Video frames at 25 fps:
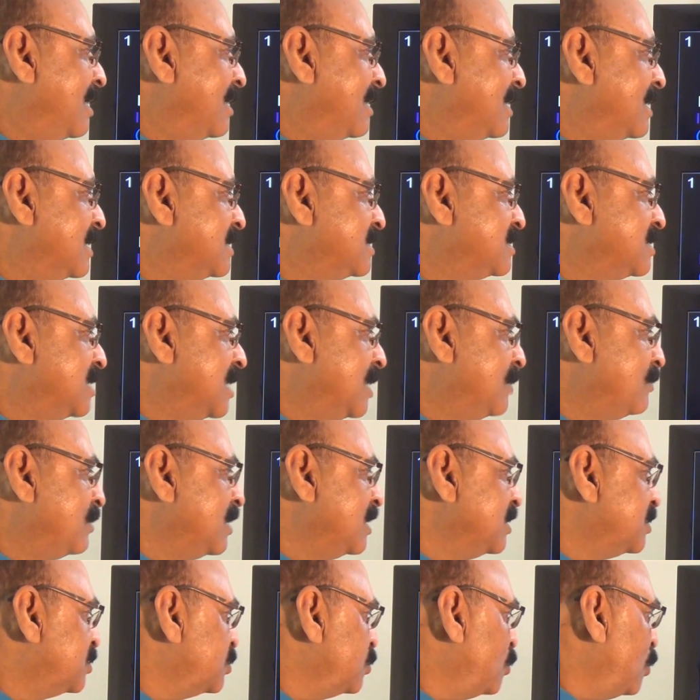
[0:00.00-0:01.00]
and
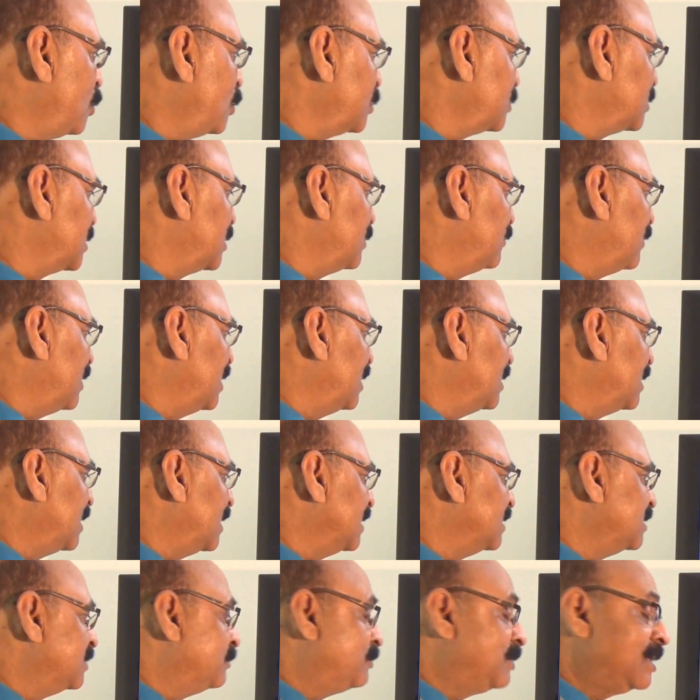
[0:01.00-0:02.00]
established Oscar Wilde
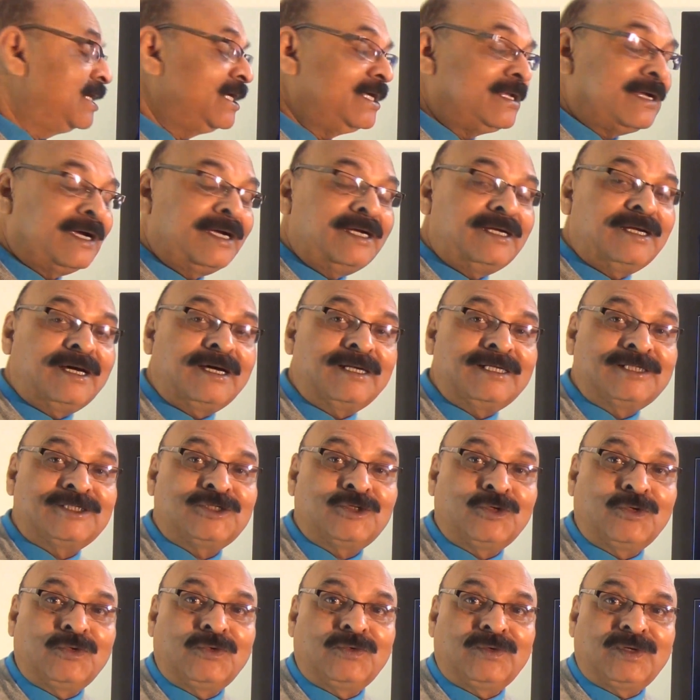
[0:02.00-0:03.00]
as a playwright
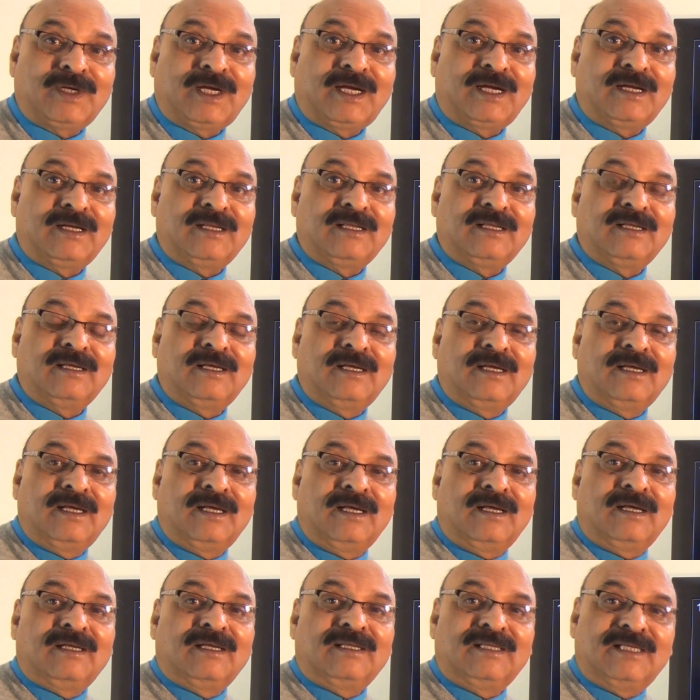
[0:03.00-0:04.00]
also. And
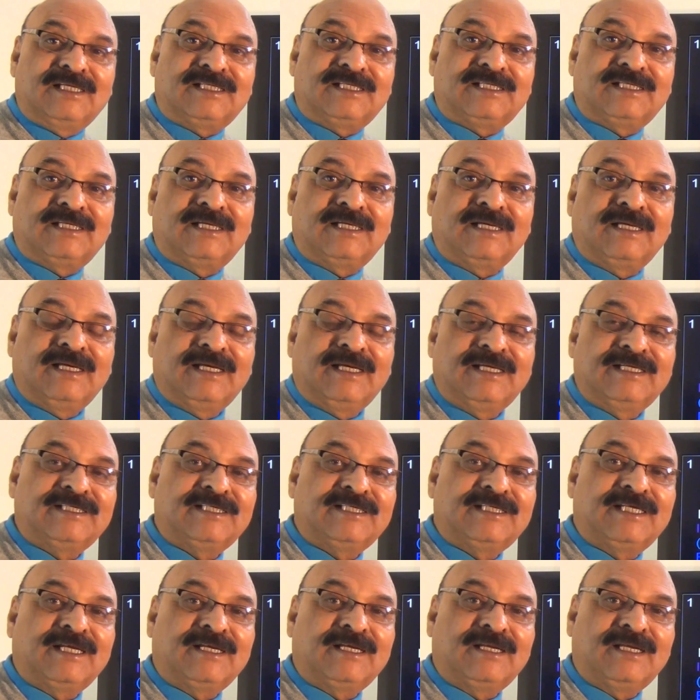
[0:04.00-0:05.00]
this
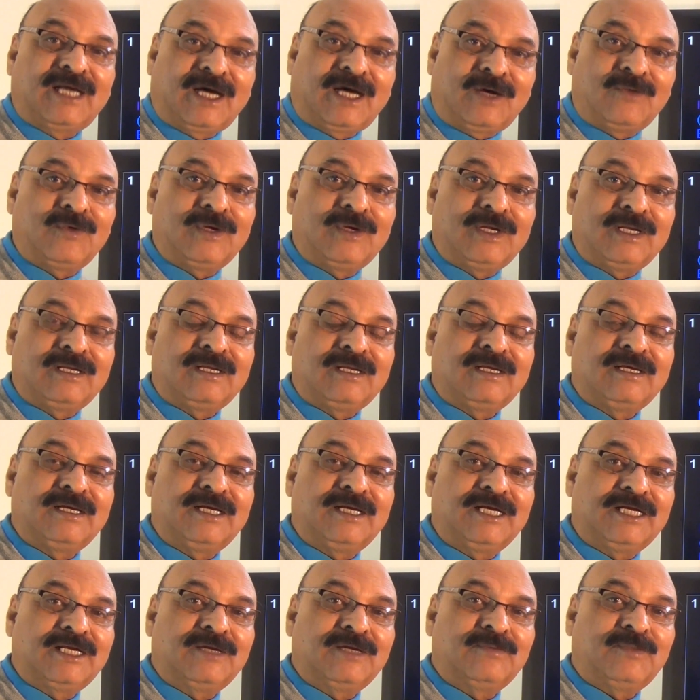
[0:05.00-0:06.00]
is the novel
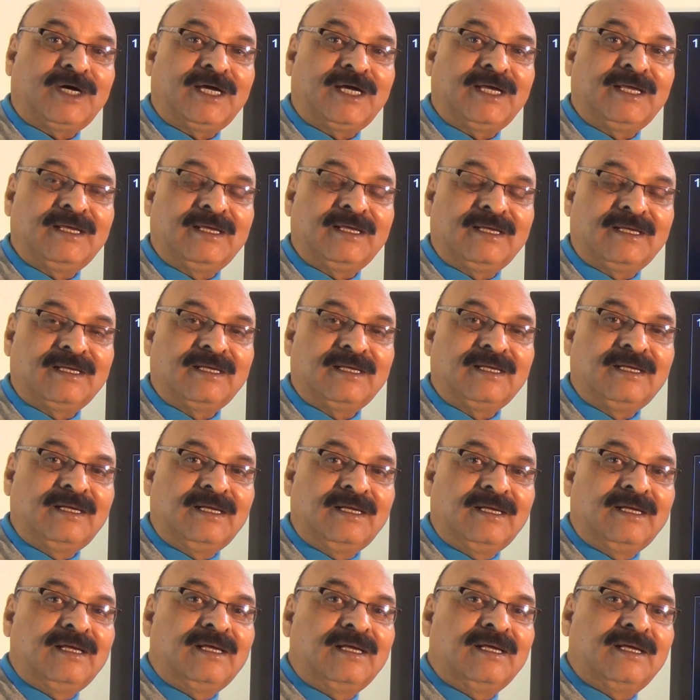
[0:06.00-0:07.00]
written by
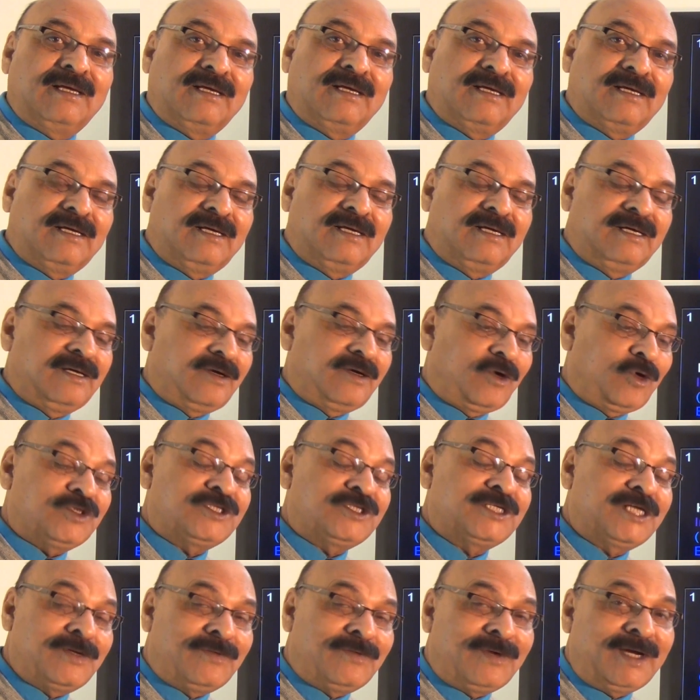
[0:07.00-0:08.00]

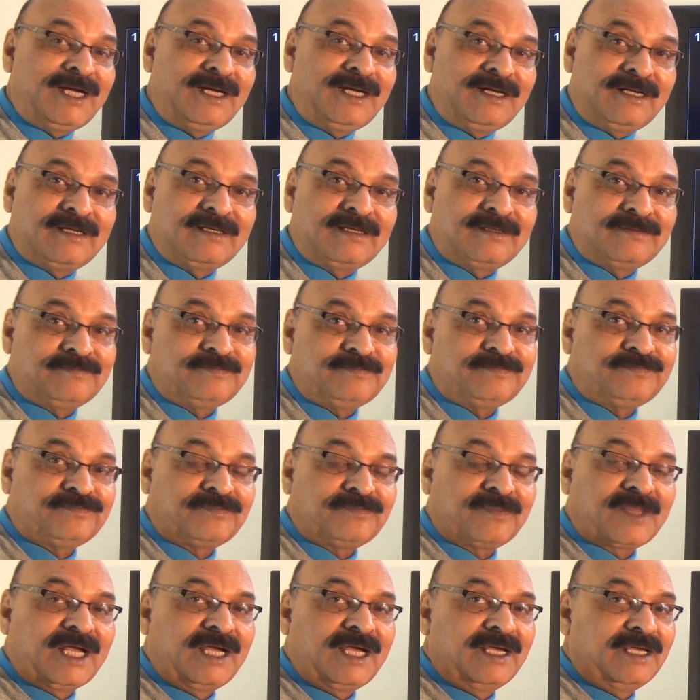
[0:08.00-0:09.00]
Oscar Wilde.
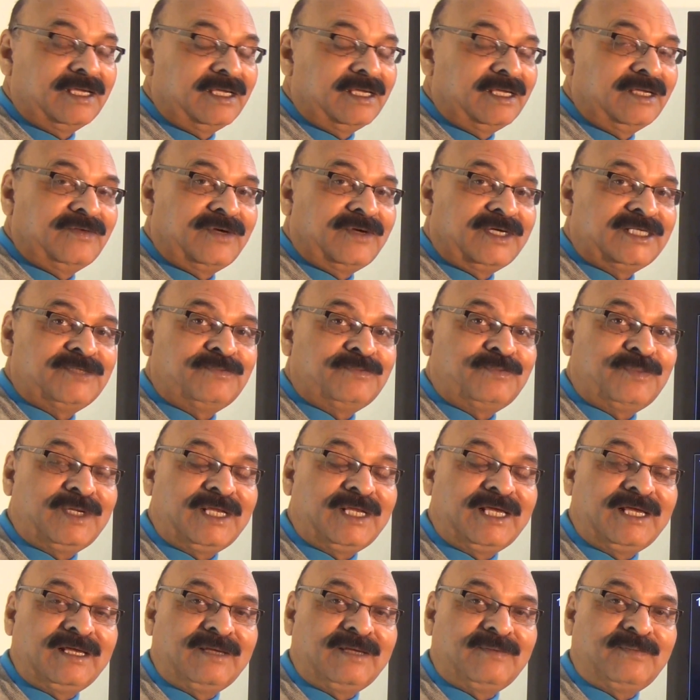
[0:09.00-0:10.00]
He was a
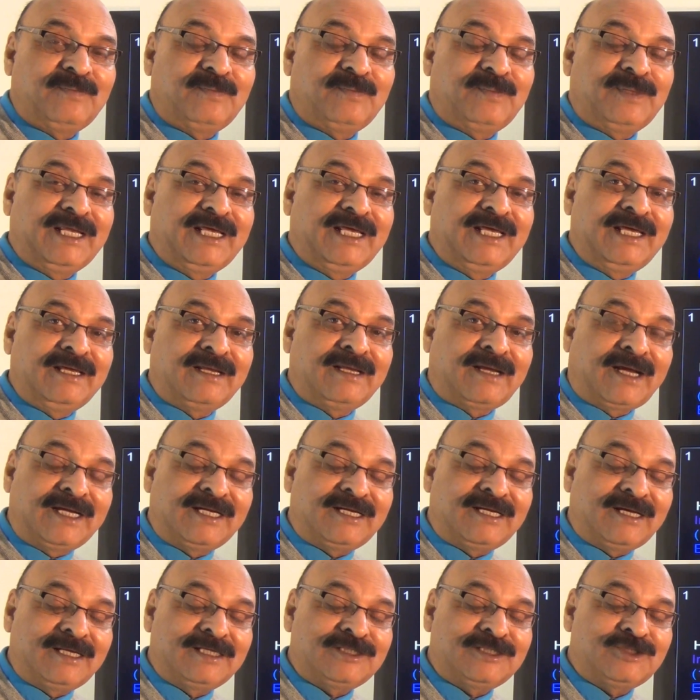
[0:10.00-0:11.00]

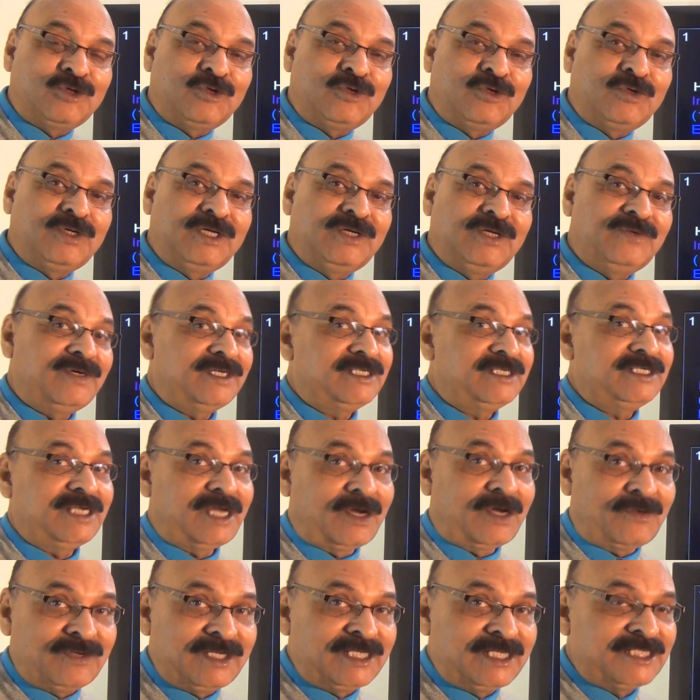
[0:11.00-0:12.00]
playwright also, he was a
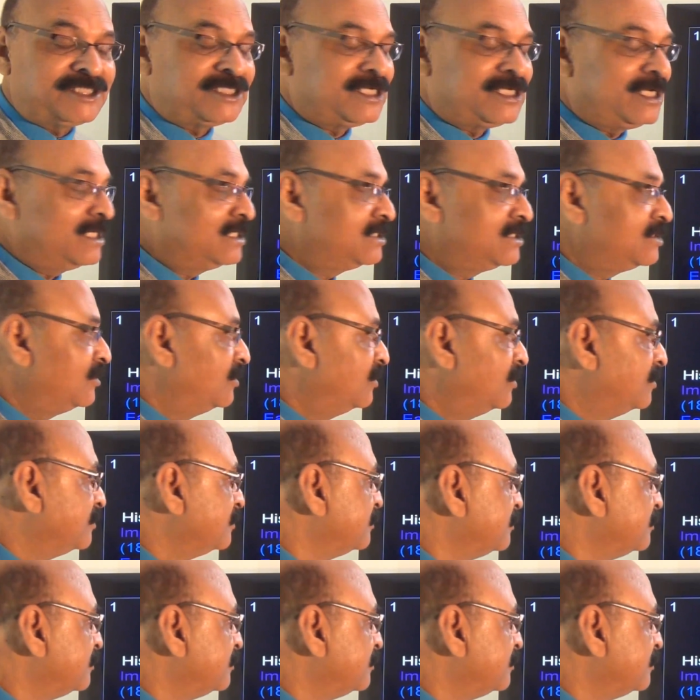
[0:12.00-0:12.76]
novelist also.